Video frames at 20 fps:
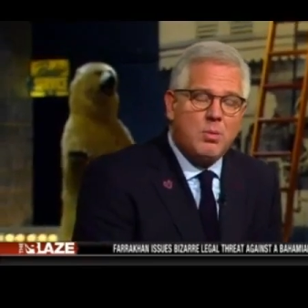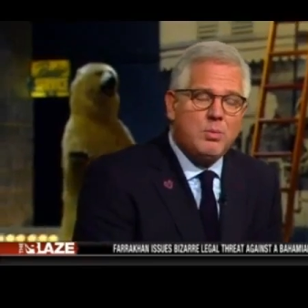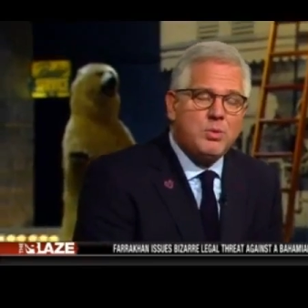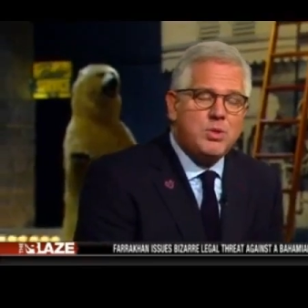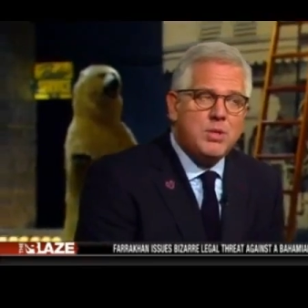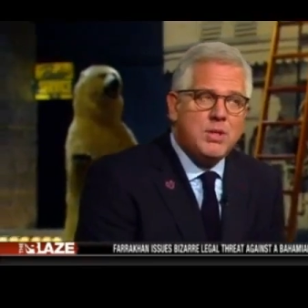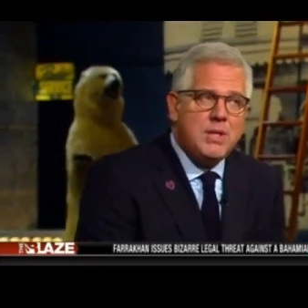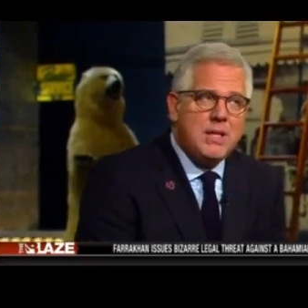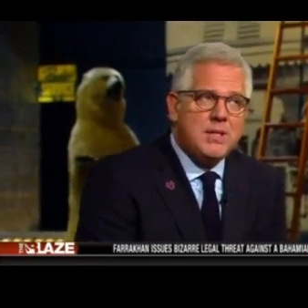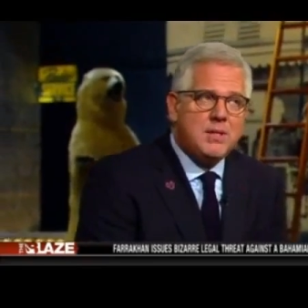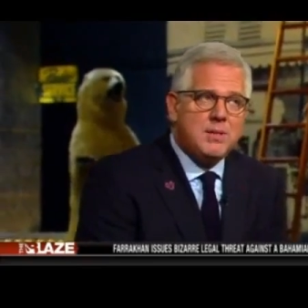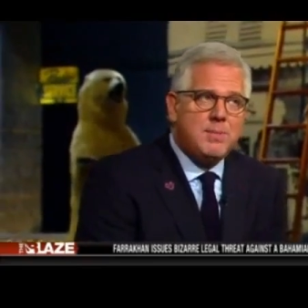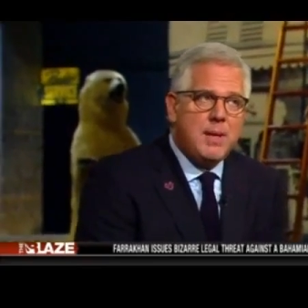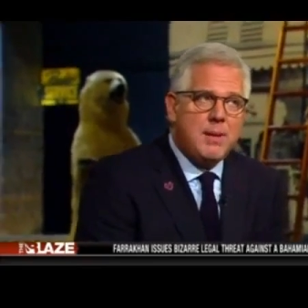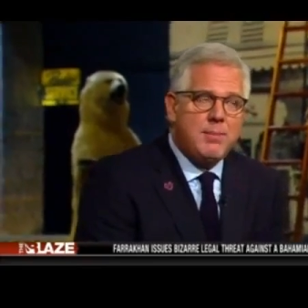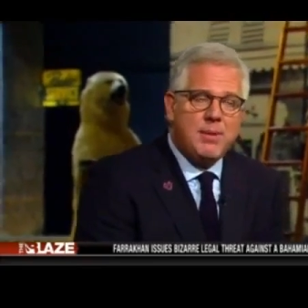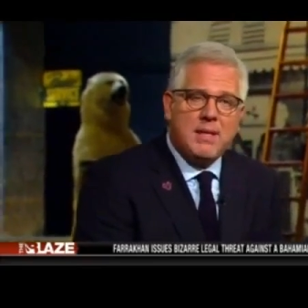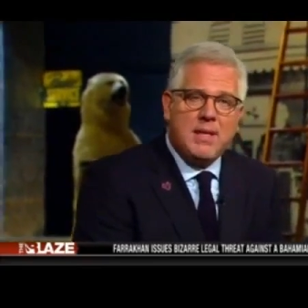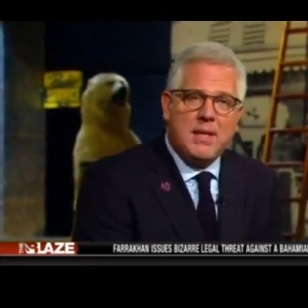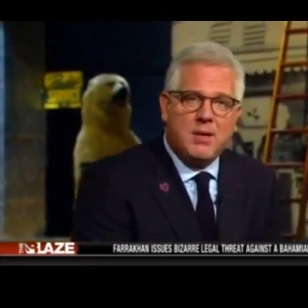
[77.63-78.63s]
What would you need to
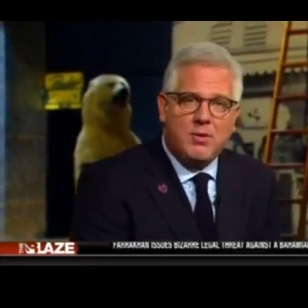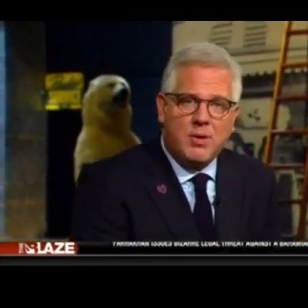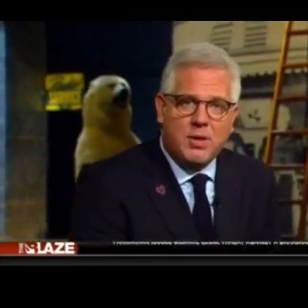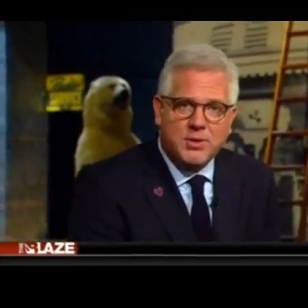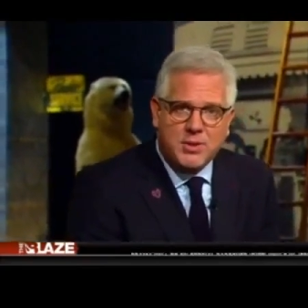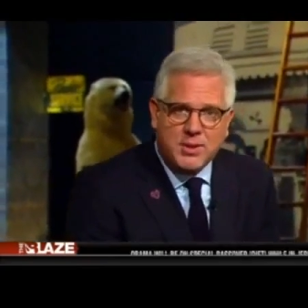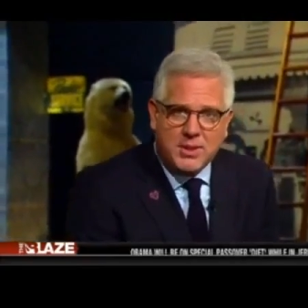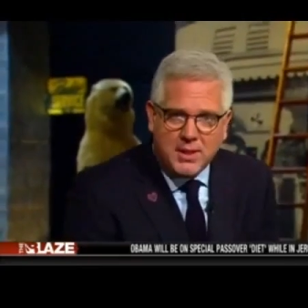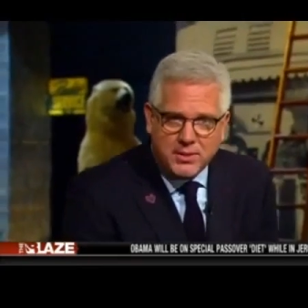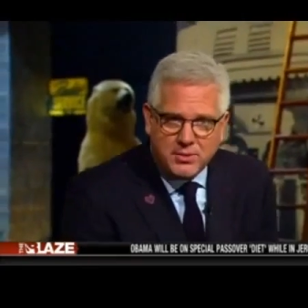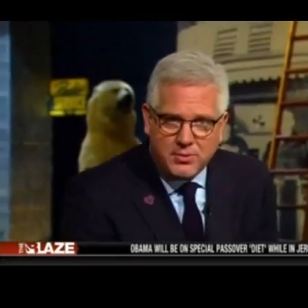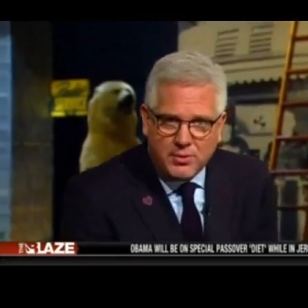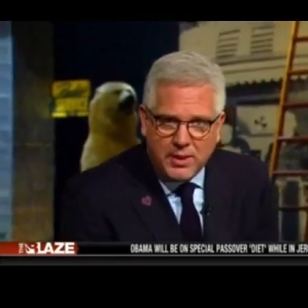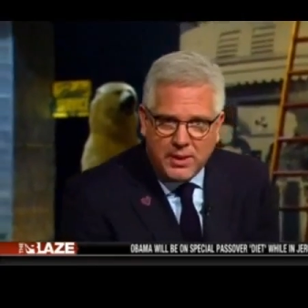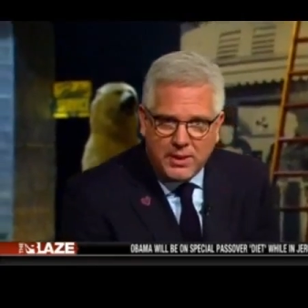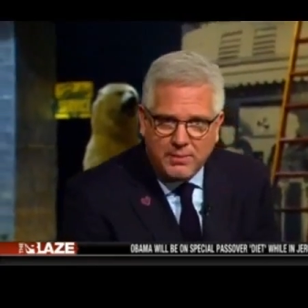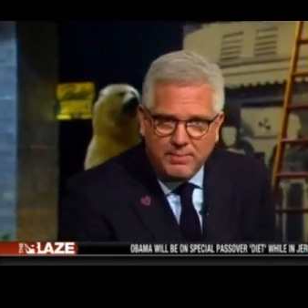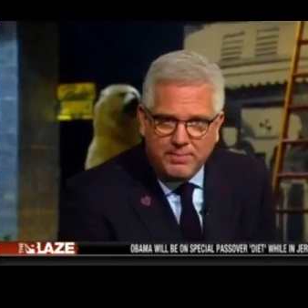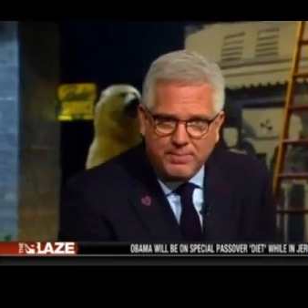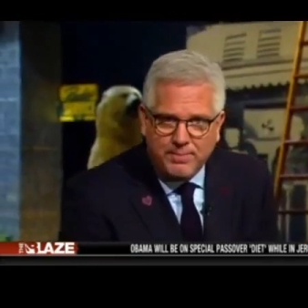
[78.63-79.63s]
be able to get across the
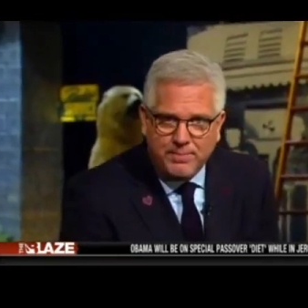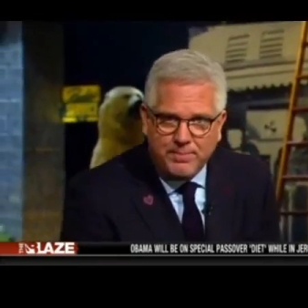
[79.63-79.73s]
country?